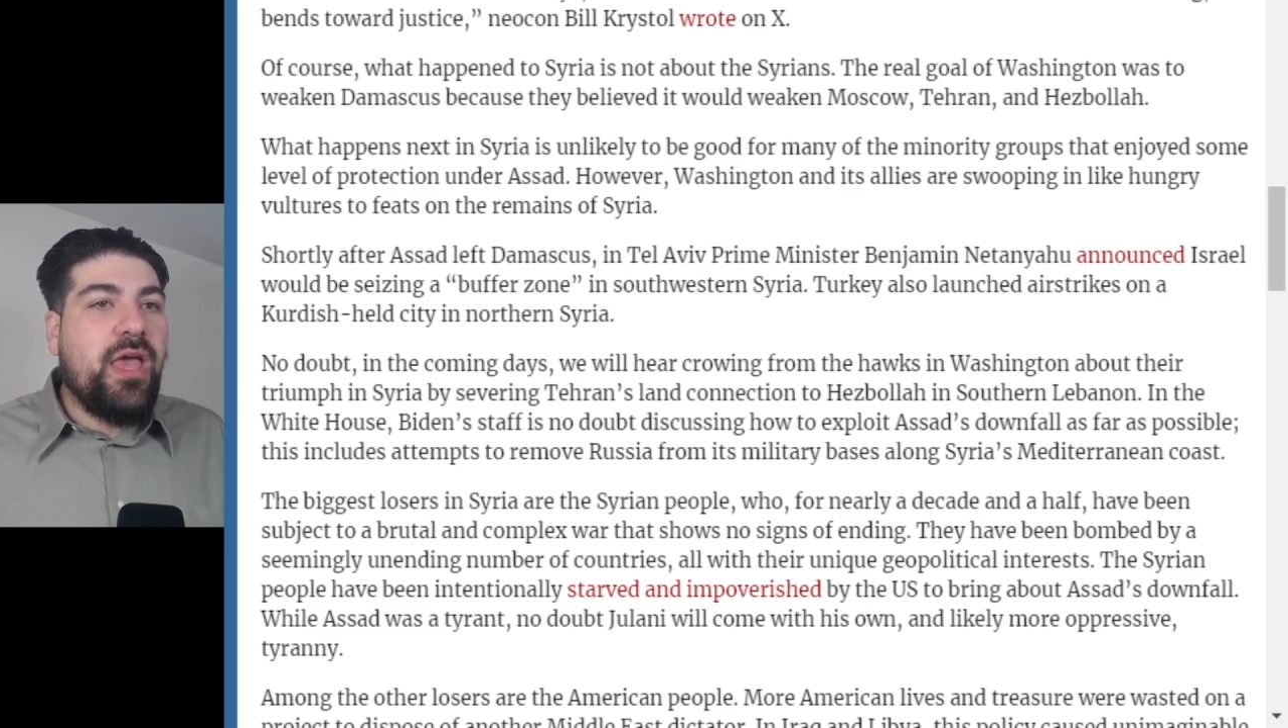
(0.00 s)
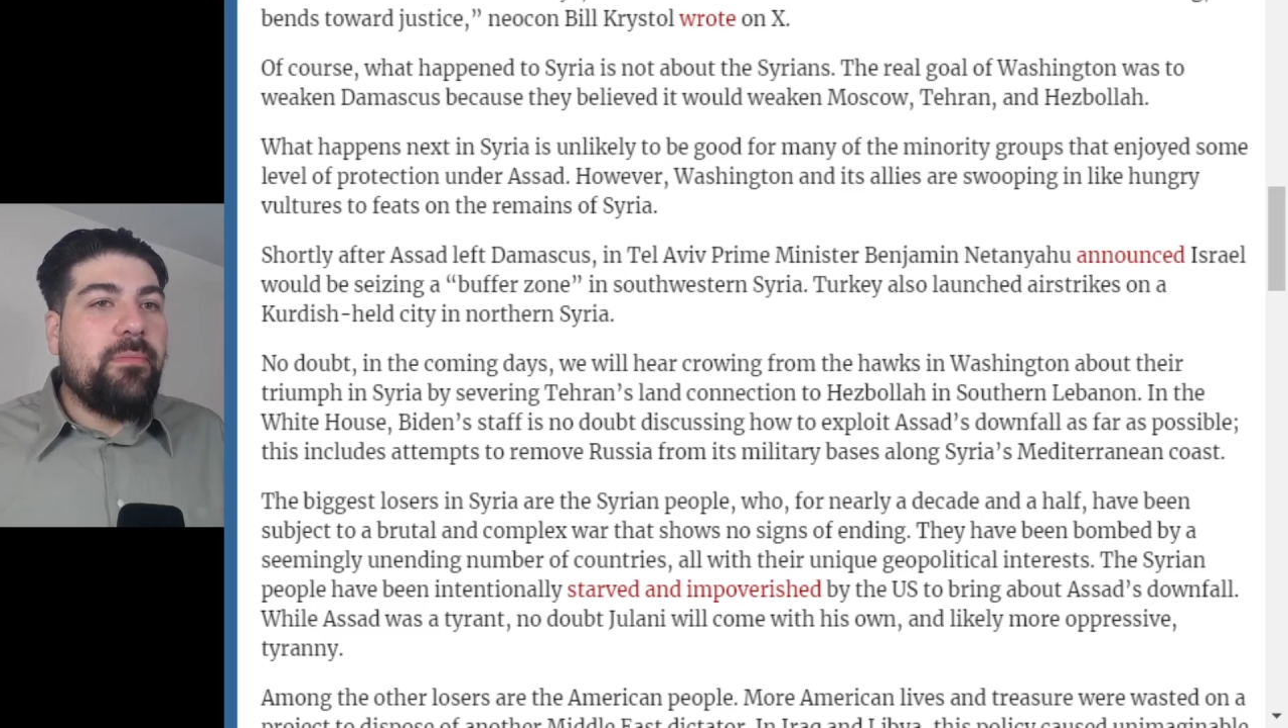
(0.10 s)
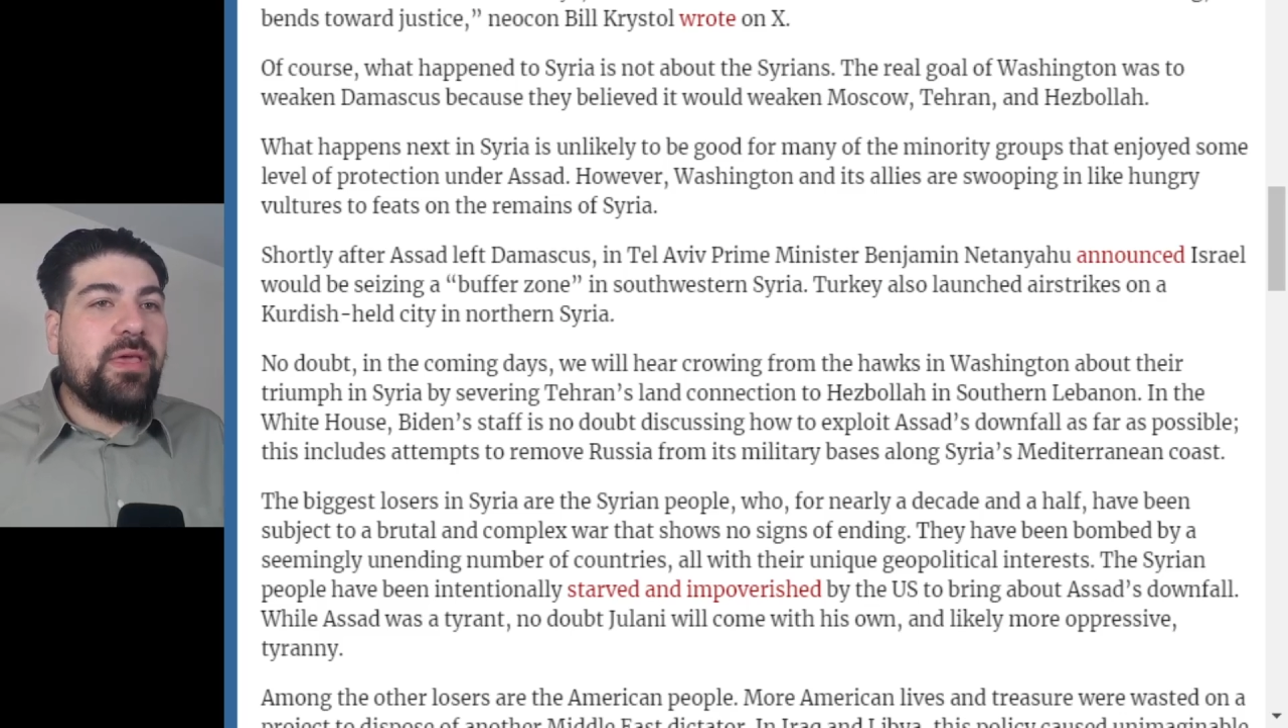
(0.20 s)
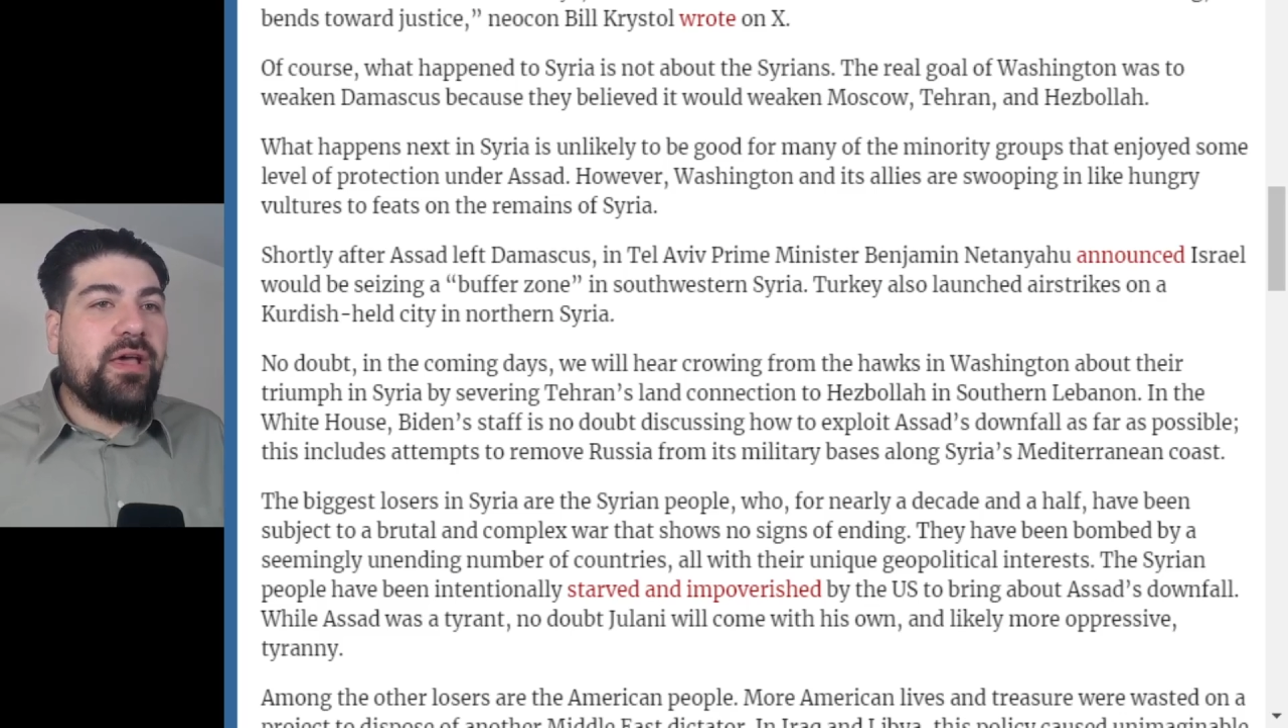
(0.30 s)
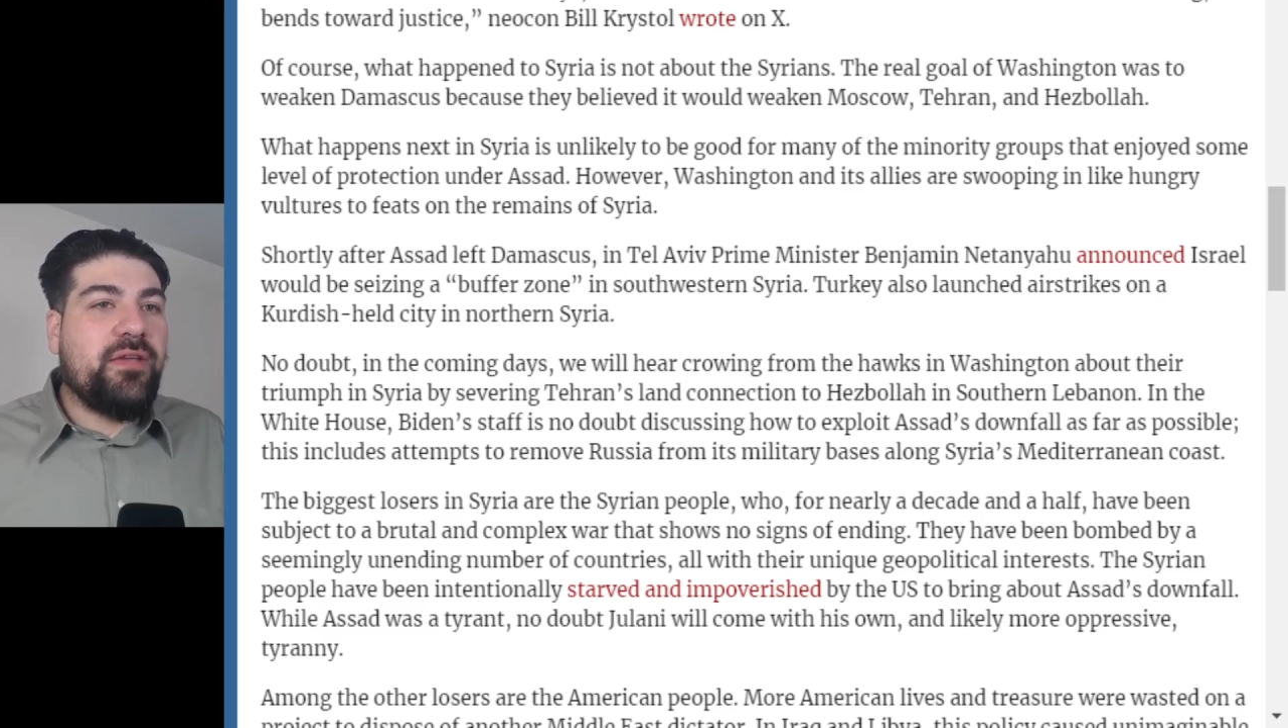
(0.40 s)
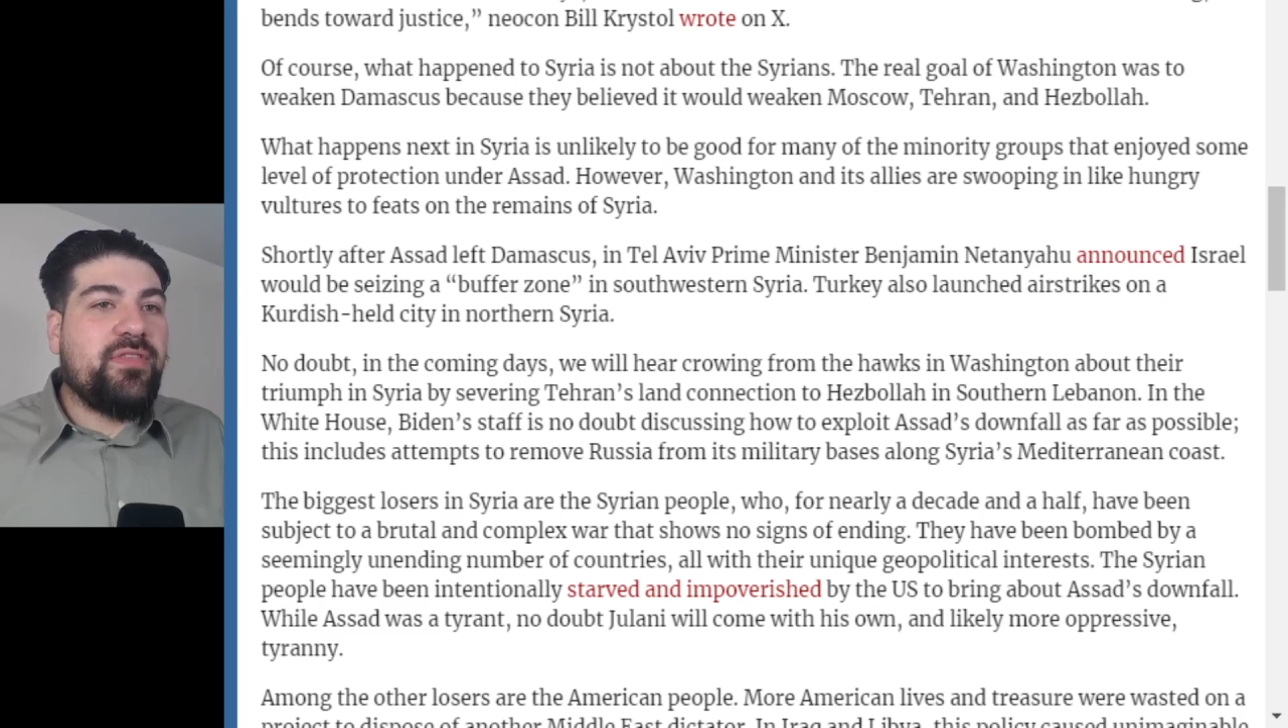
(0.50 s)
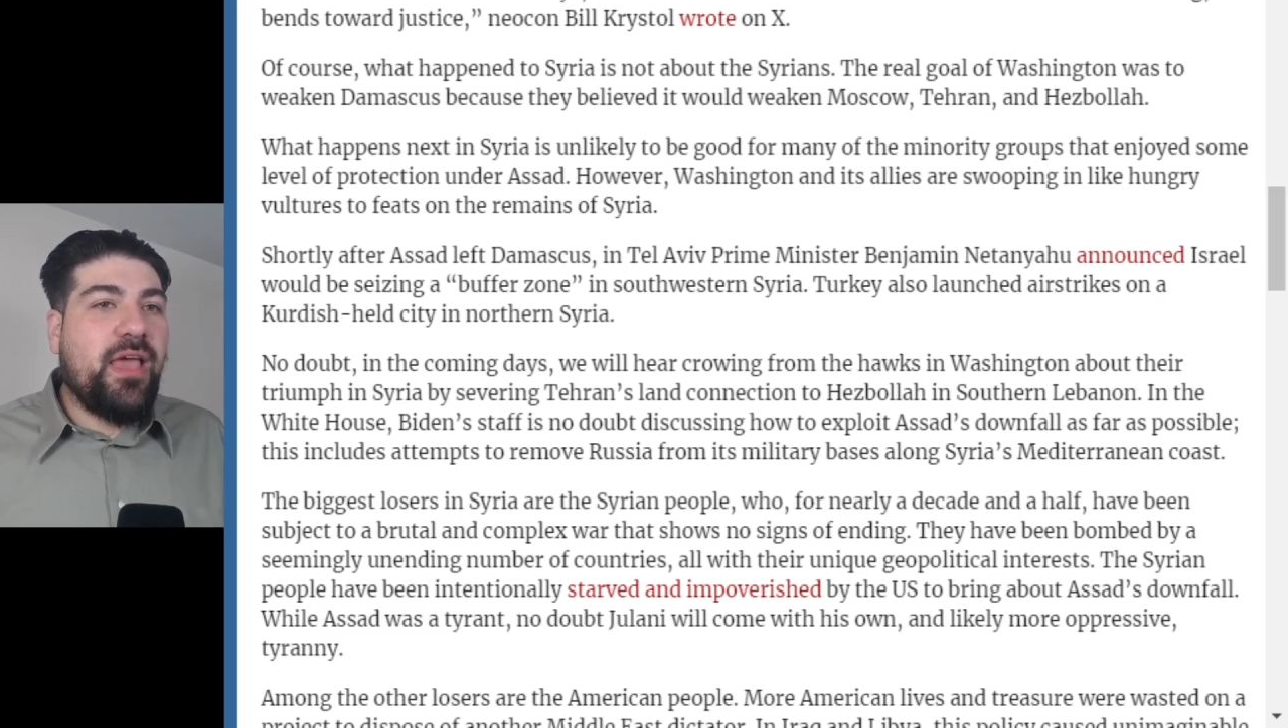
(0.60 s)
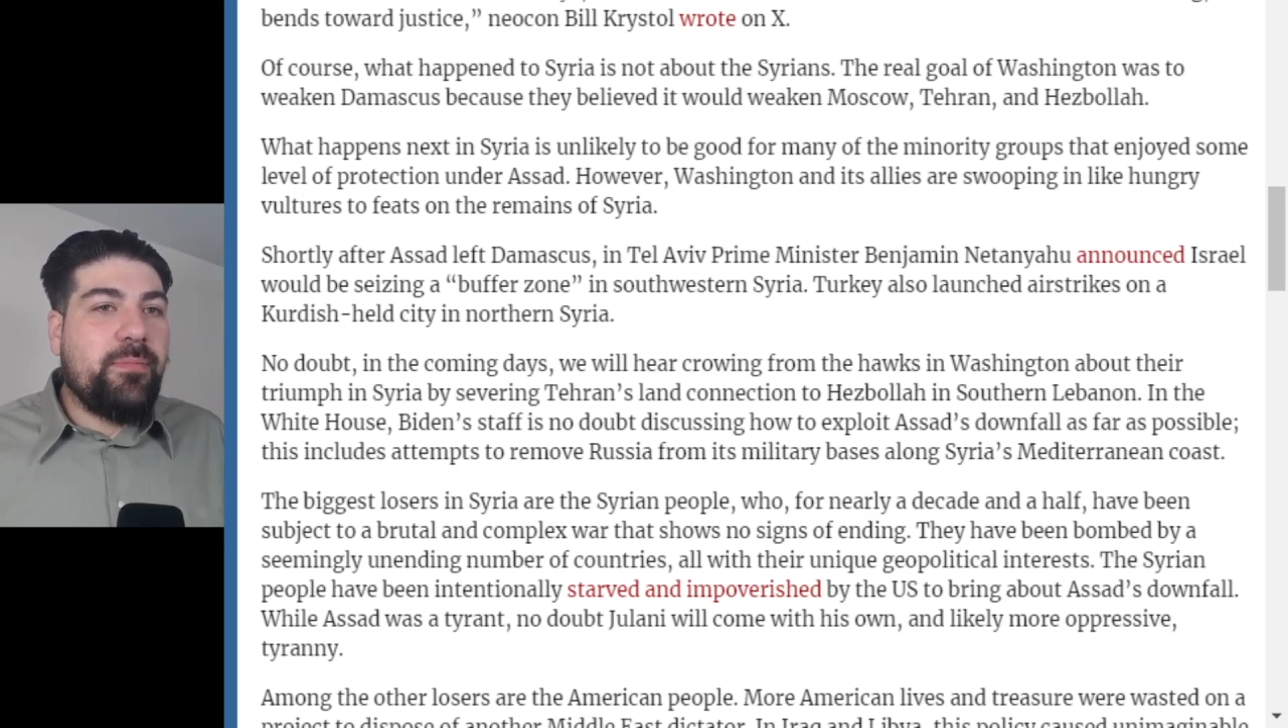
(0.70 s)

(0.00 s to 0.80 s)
because they